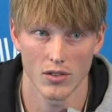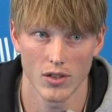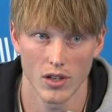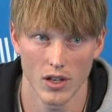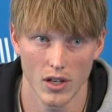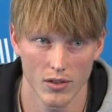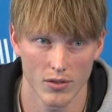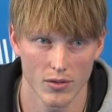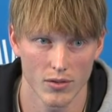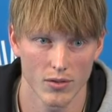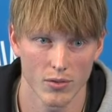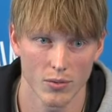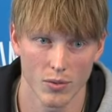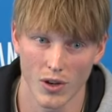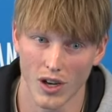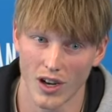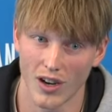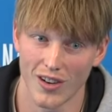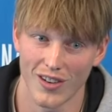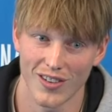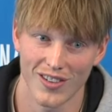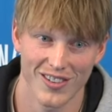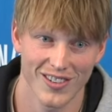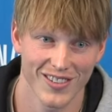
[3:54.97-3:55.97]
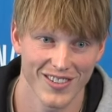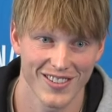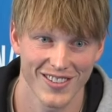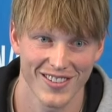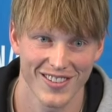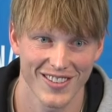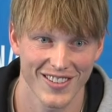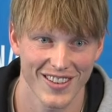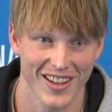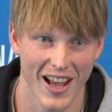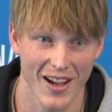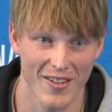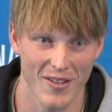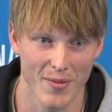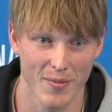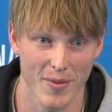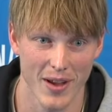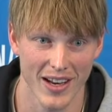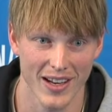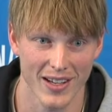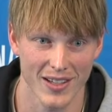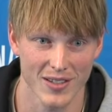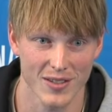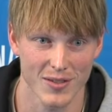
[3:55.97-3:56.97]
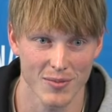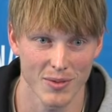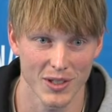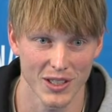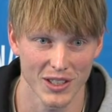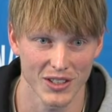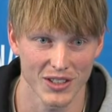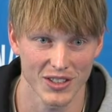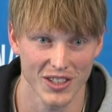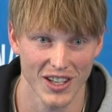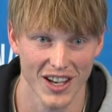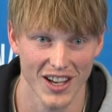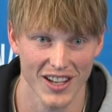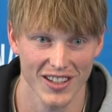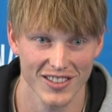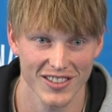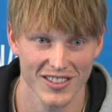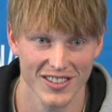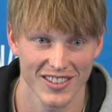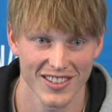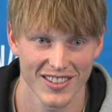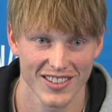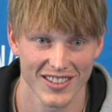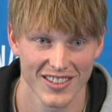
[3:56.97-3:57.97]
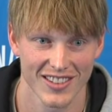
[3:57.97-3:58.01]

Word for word: Uh, well, I haven't made as many shots.